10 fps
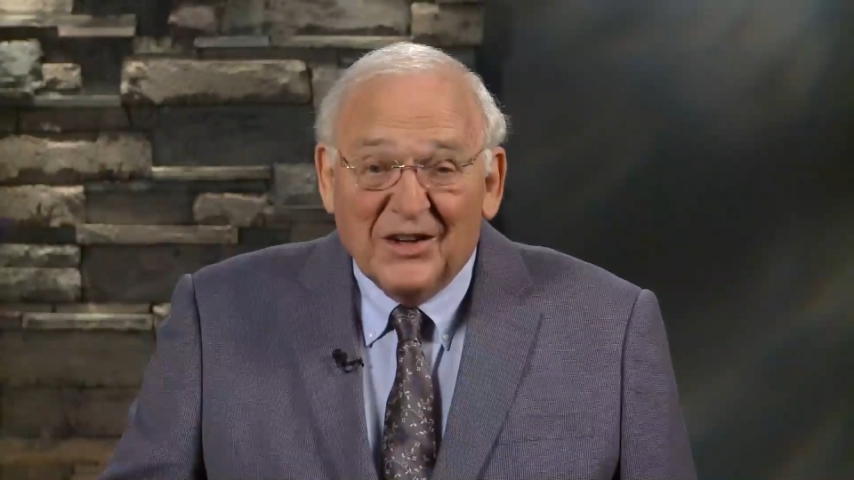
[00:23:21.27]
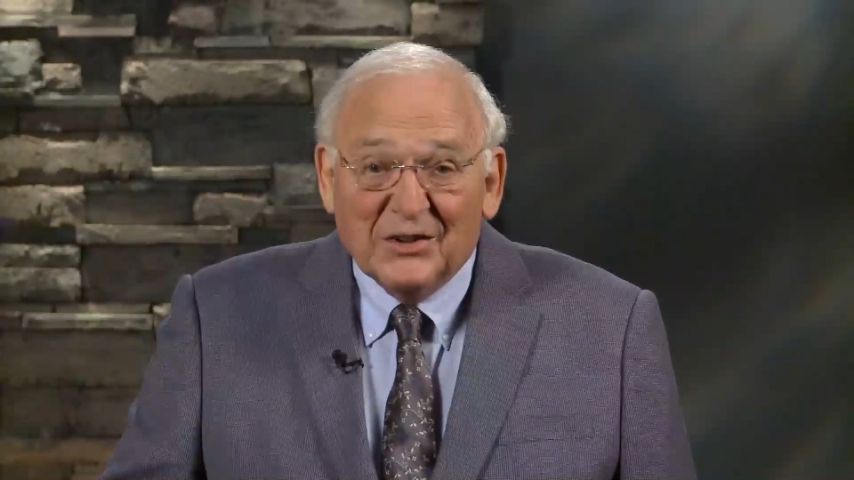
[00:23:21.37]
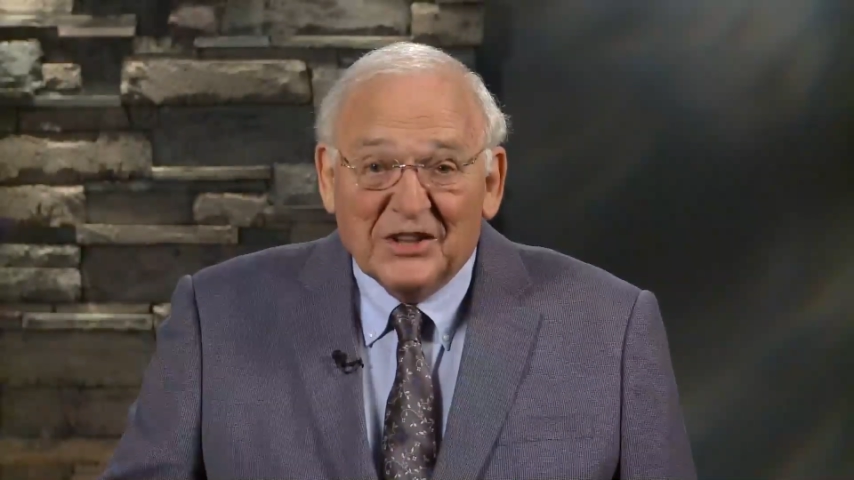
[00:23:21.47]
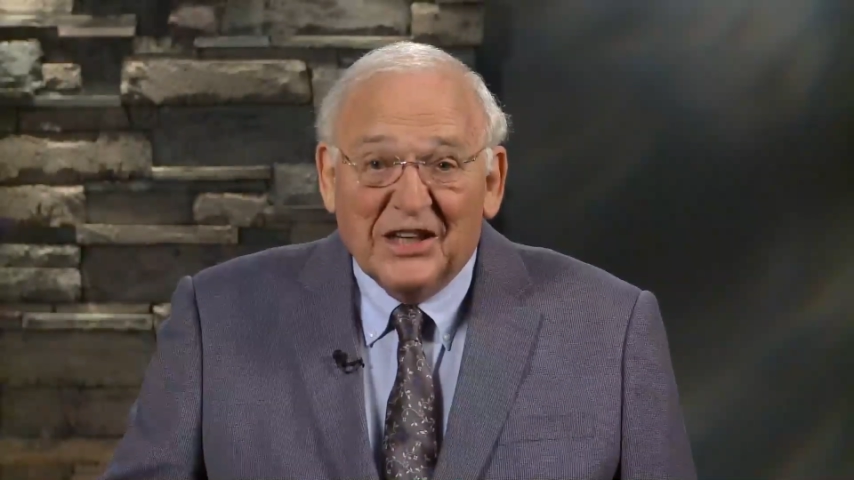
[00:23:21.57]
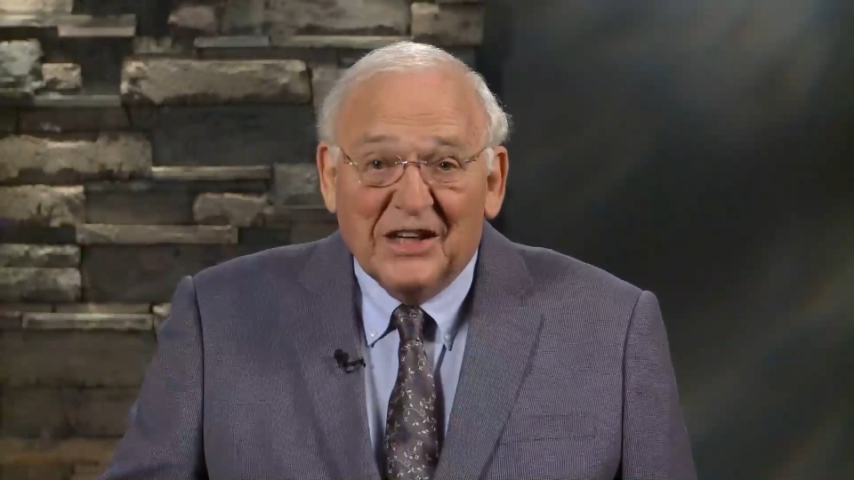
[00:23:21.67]

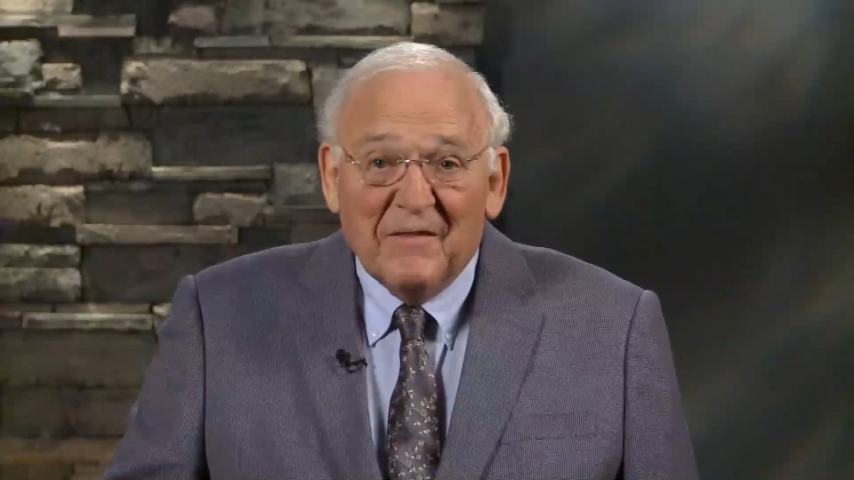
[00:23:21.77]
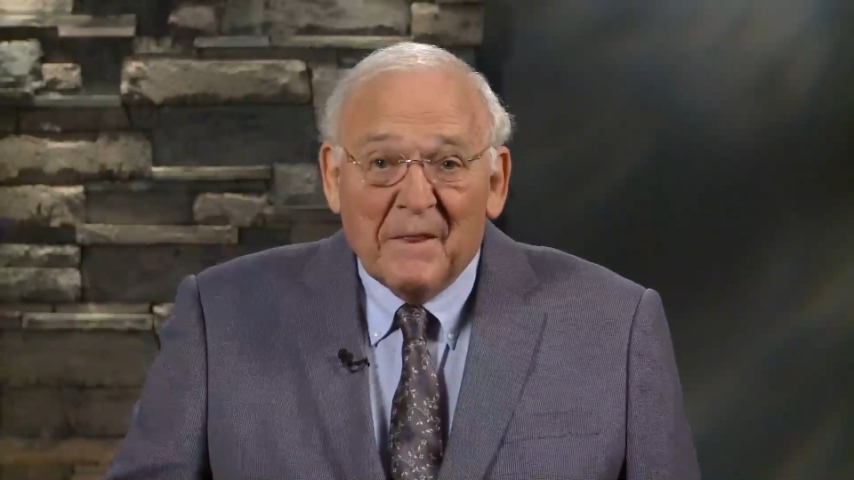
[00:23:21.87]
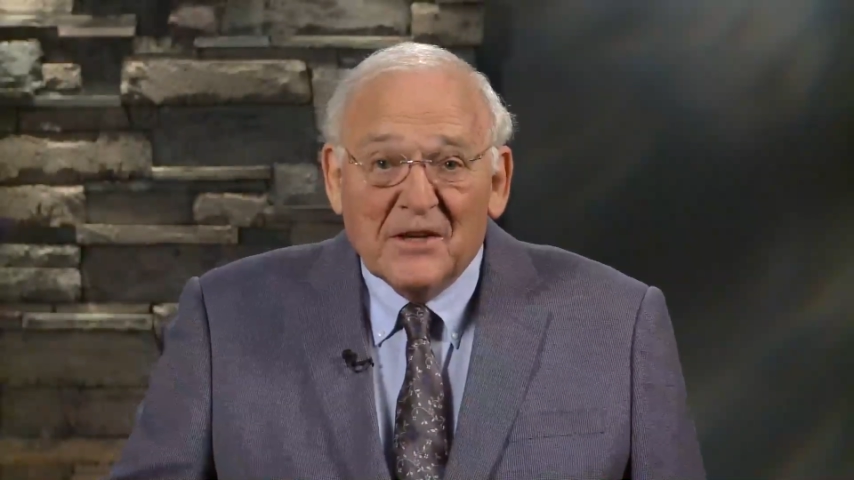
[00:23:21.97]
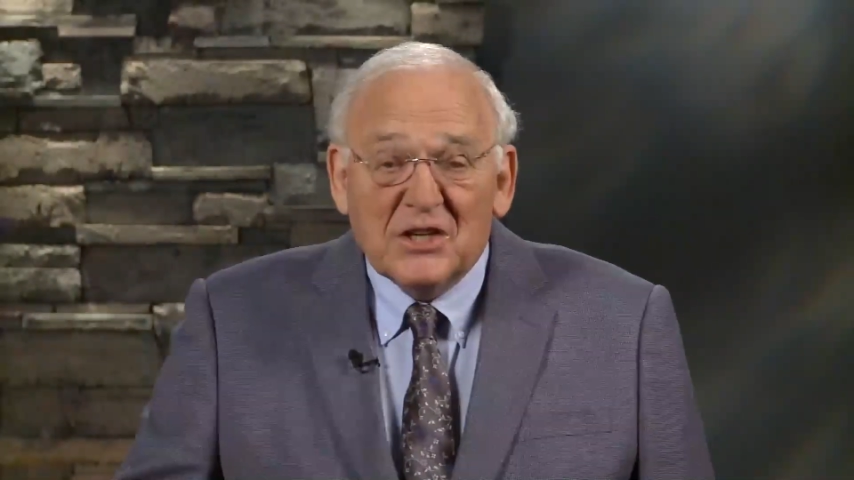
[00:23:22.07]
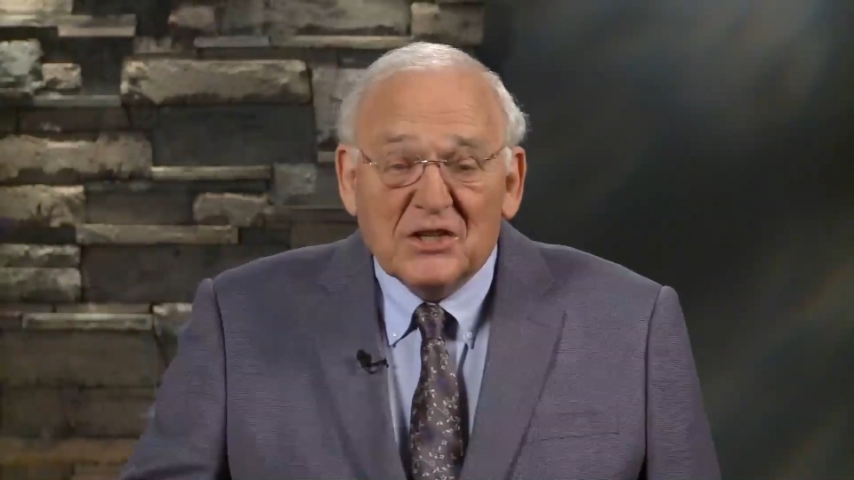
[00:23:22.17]
You see,
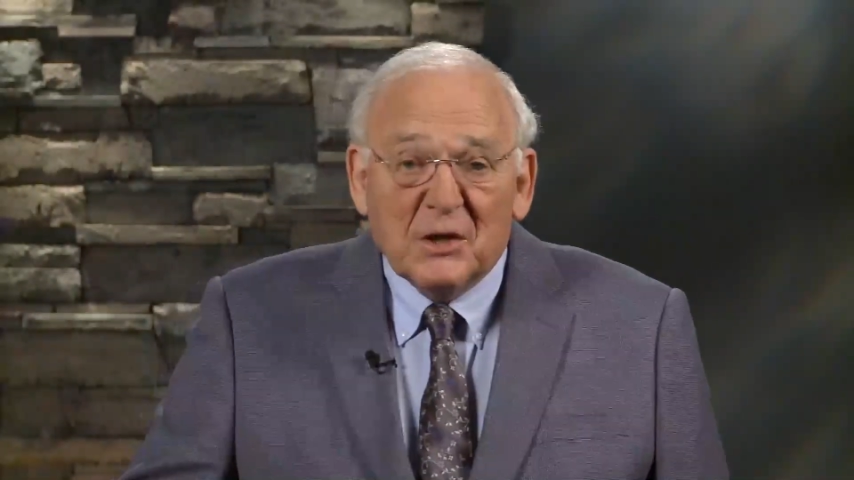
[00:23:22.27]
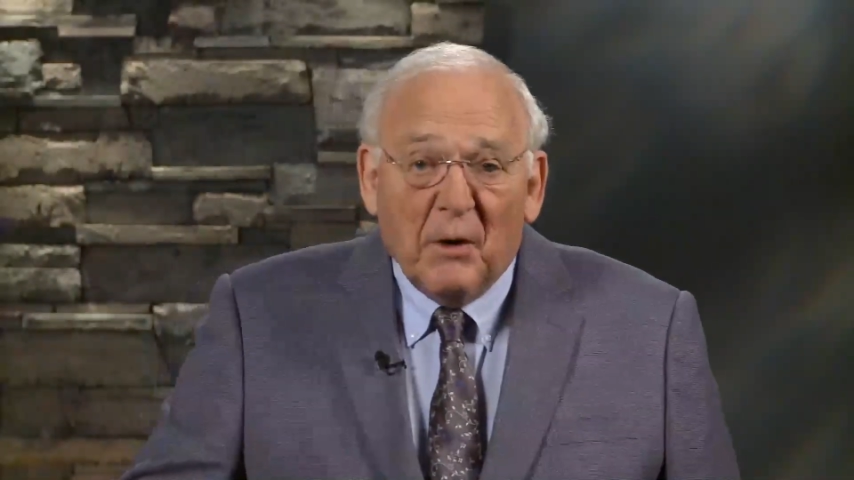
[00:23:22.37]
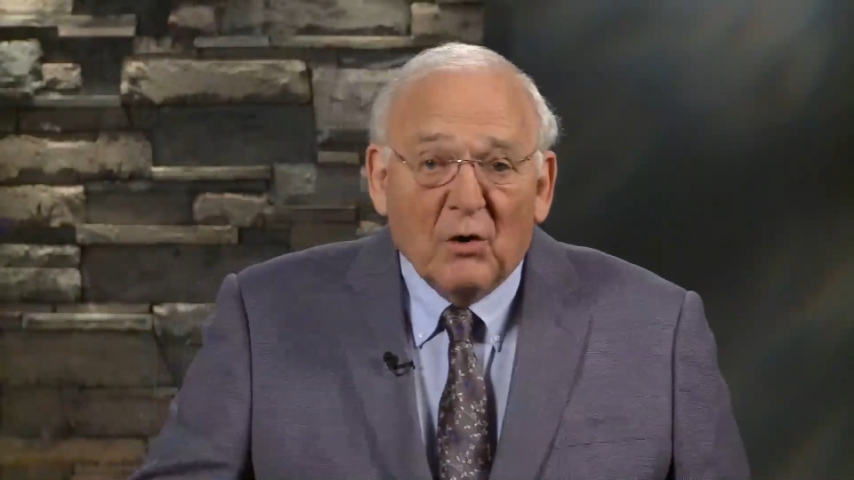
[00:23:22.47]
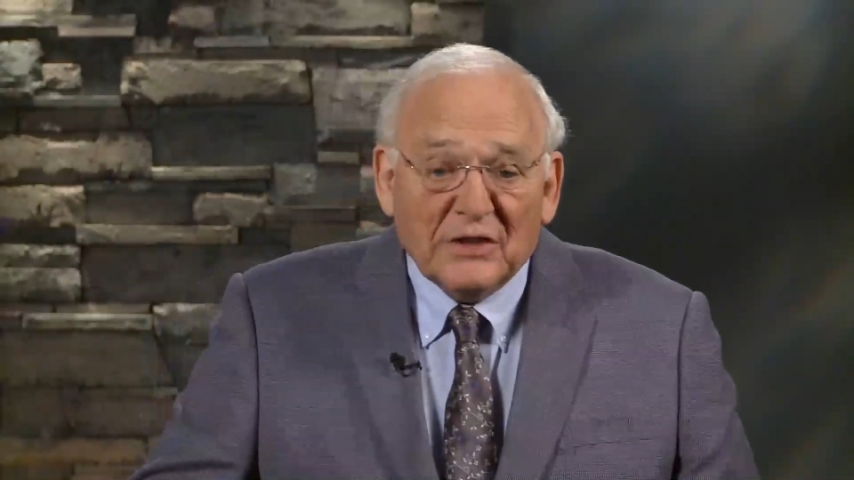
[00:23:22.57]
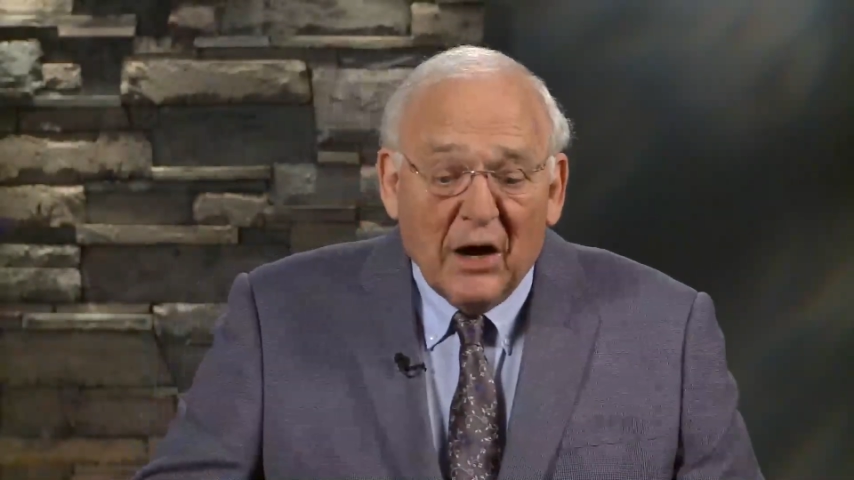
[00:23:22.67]

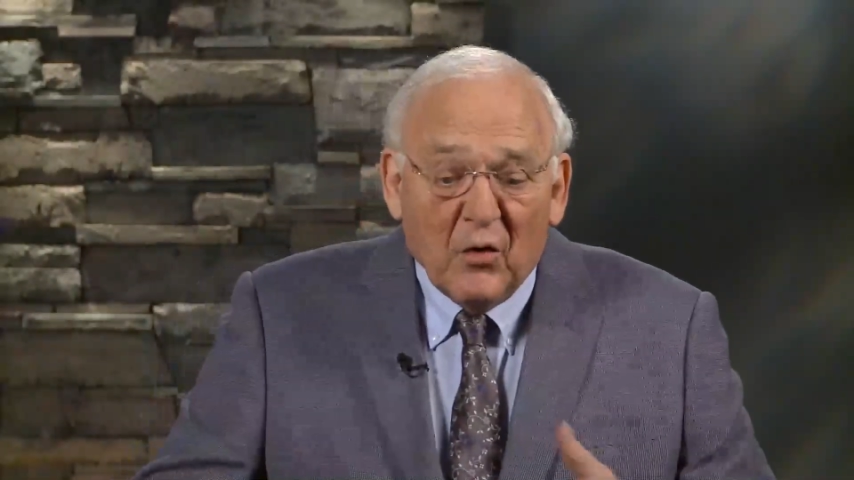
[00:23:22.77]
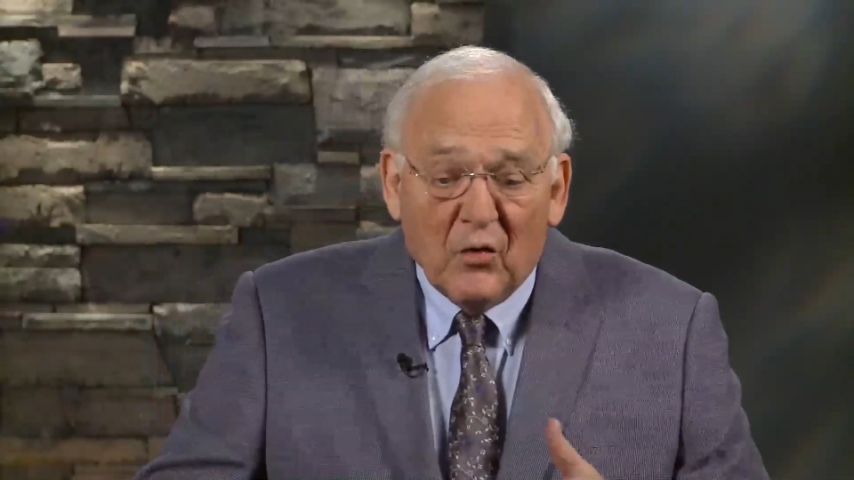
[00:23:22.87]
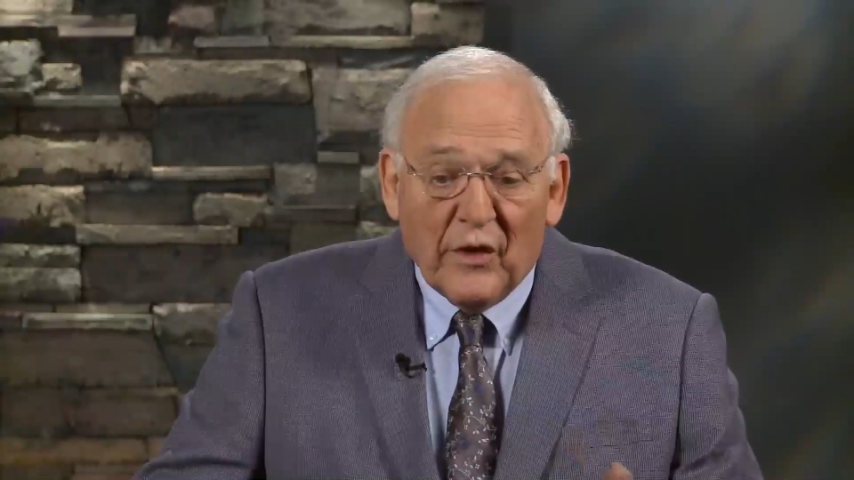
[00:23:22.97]
suppose I,